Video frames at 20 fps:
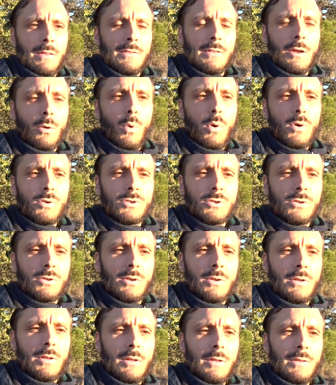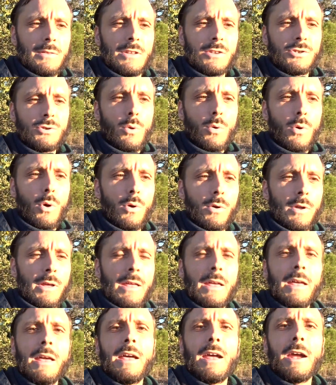There was the so-called
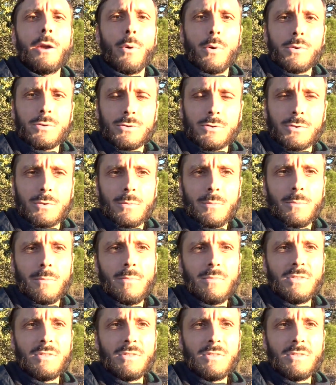Eros,